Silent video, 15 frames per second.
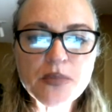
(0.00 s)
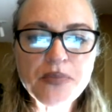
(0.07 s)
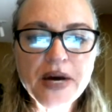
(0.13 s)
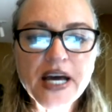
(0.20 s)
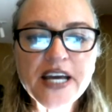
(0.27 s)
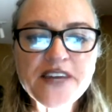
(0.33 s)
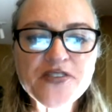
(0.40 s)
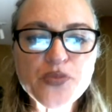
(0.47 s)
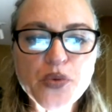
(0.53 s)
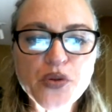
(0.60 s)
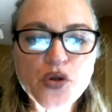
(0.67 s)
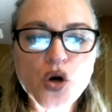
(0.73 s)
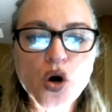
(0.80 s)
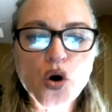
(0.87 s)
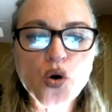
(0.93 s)
paved with
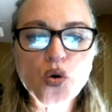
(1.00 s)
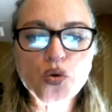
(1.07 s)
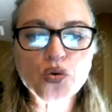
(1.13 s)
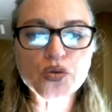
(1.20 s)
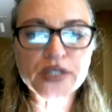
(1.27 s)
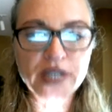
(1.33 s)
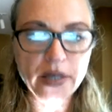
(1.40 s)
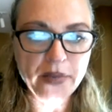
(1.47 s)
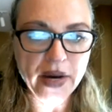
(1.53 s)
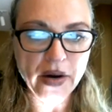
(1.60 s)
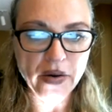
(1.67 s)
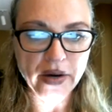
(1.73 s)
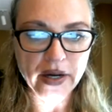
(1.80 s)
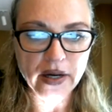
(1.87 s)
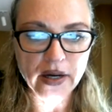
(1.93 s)
gold in
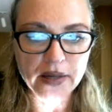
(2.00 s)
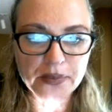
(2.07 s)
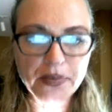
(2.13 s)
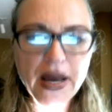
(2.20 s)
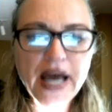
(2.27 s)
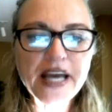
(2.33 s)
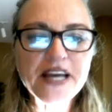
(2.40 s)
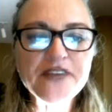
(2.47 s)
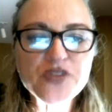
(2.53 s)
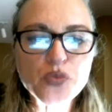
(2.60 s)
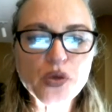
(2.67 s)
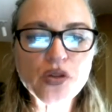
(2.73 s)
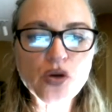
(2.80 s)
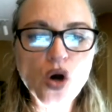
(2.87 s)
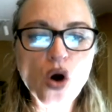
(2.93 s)
America, paved
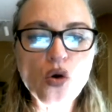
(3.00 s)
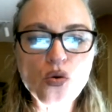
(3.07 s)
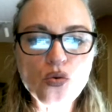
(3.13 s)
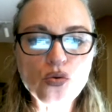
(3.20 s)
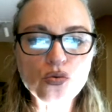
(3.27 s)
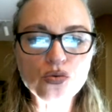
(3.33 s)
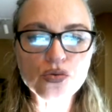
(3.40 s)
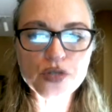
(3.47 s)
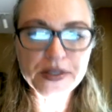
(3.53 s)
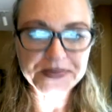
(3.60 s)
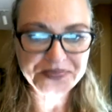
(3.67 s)
with gold.